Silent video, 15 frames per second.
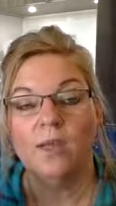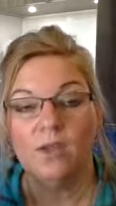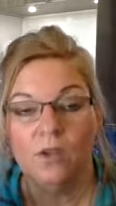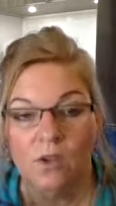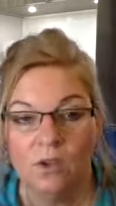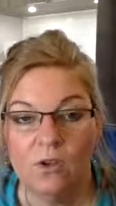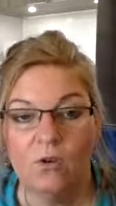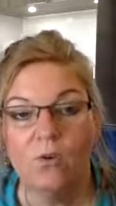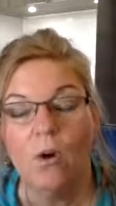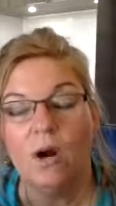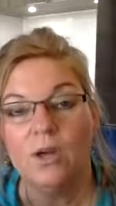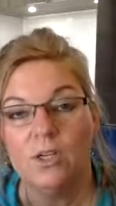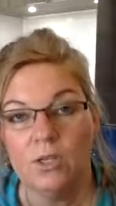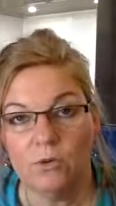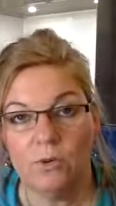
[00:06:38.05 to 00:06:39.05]
you are
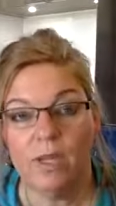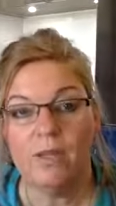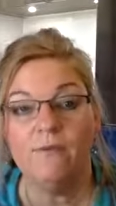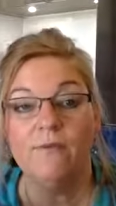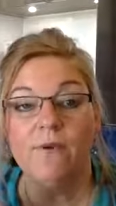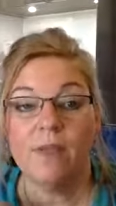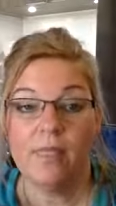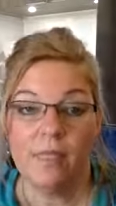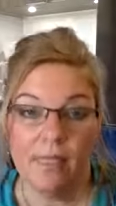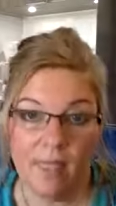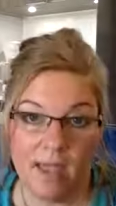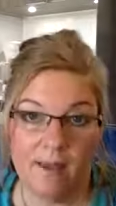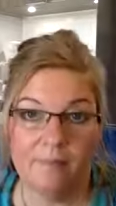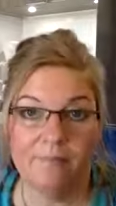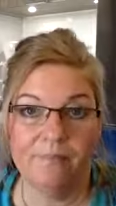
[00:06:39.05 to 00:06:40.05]
doing for them